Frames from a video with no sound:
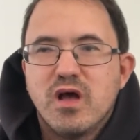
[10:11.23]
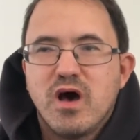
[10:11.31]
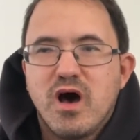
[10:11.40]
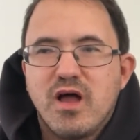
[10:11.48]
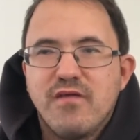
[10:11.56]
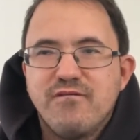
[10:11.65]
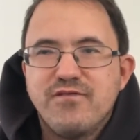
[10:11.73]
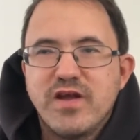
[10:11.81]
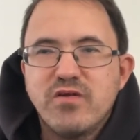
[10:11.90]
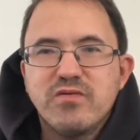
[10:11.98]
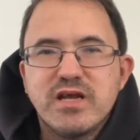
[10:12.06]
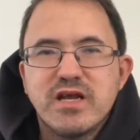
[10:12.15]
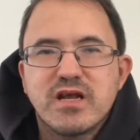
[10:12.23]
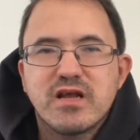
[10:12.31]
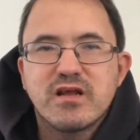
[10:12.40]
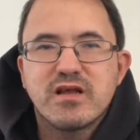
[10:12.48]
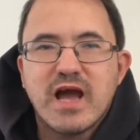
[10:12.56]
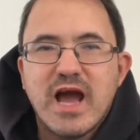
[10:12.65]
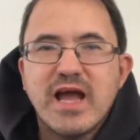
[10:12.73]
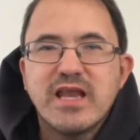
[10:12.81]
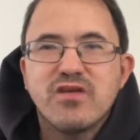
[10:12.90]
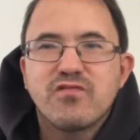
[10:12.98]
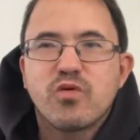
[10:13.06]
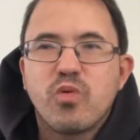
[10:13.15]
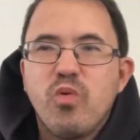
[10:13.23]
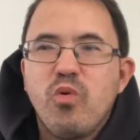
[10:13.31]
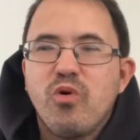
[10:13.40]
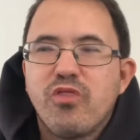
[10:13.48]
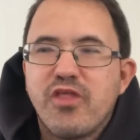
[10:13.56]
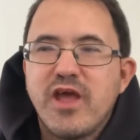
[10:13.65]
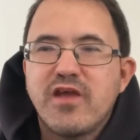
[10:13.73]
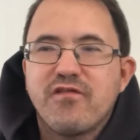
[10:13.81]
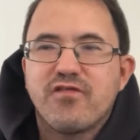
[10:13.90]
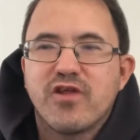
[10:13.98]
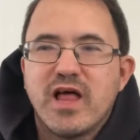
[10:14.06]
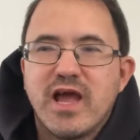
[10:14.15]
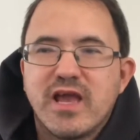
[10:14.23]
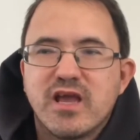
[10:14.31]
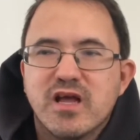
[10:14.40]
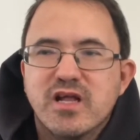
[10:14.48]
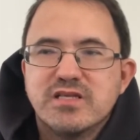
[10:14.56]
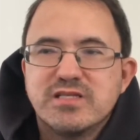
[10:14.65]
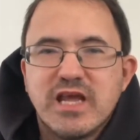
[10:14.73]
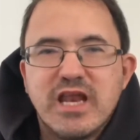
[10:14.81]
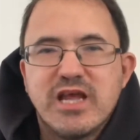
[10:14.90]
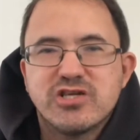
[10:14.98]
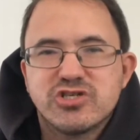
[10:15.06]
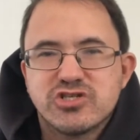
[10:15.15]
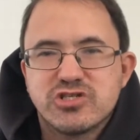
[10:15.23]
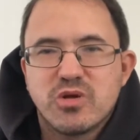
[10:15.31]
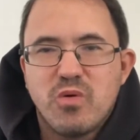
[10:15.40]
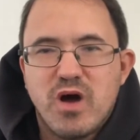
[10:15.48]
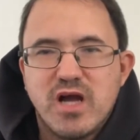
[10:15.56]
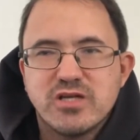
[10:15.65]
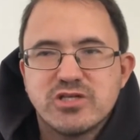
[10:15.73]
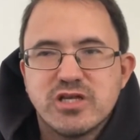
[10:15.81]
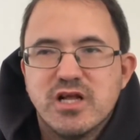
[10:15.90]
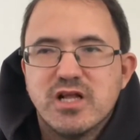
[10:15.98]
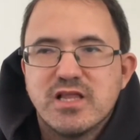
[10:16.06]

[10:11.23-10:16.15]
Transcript: on a very kind of cool thing for like teenagers to watch.